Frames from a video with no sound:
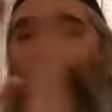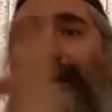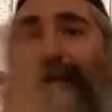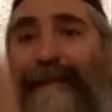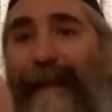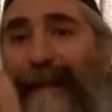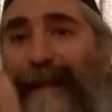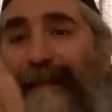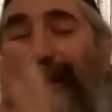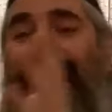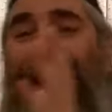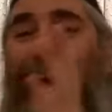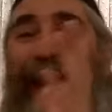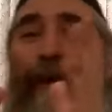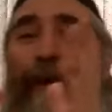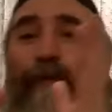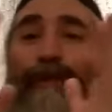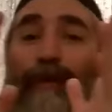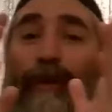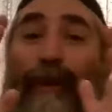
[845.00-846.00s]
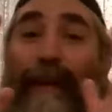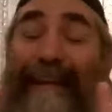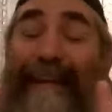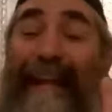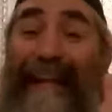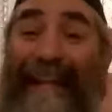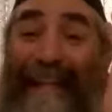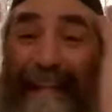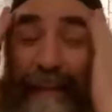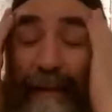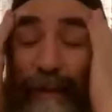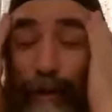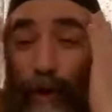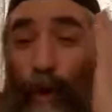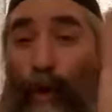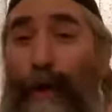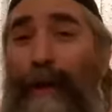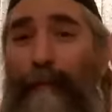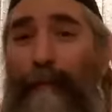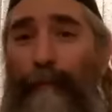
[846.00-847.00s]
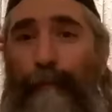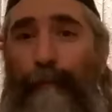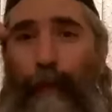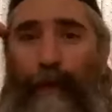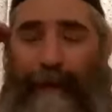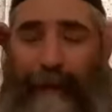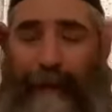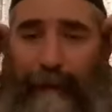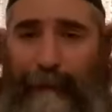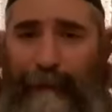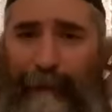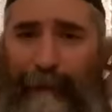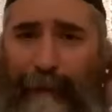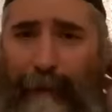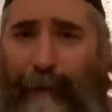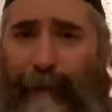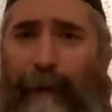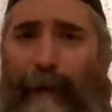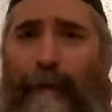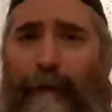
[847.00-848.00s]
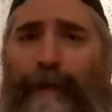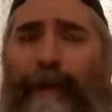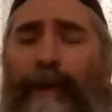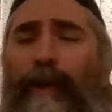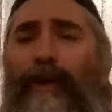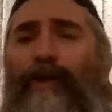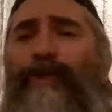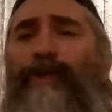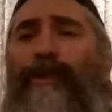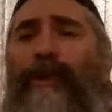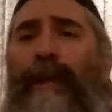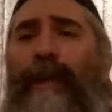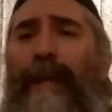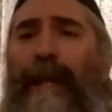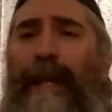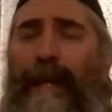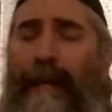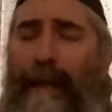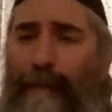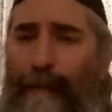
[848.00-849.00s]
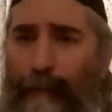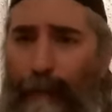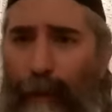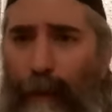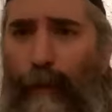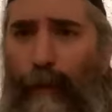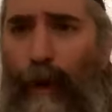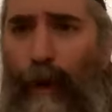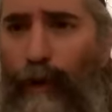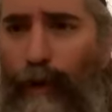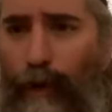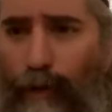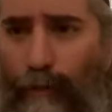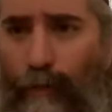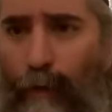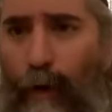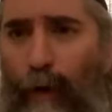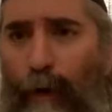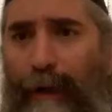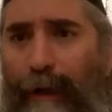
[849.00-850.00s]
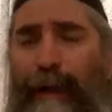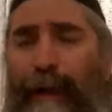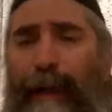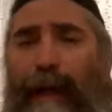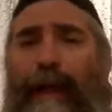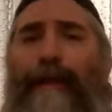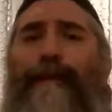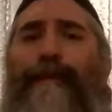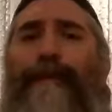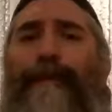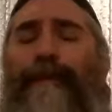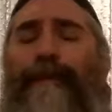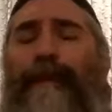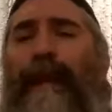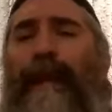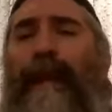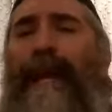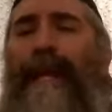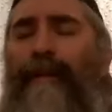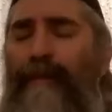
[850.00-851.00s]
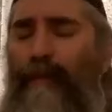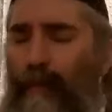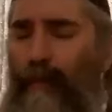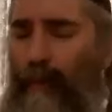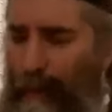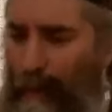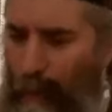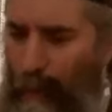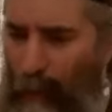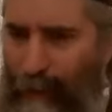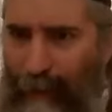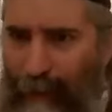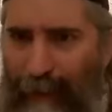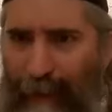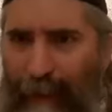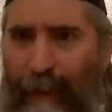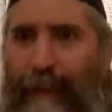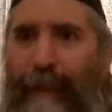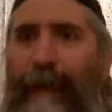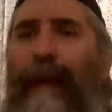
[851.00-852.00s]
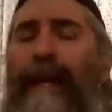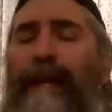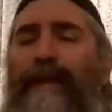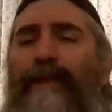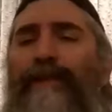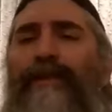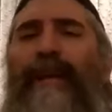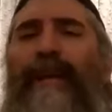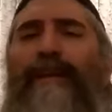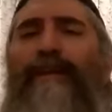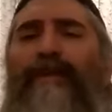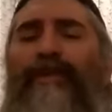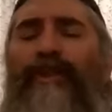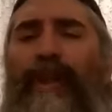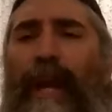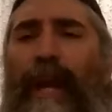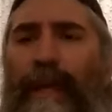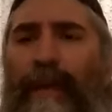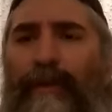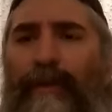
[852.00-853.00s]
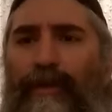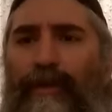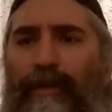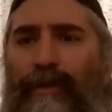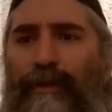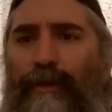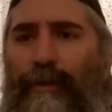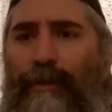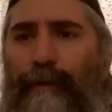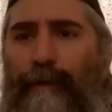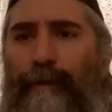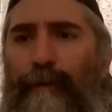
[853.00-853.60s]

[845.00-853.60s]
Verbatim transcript: success and how it, and it's so important because if we want to grow in life and we want to engage in change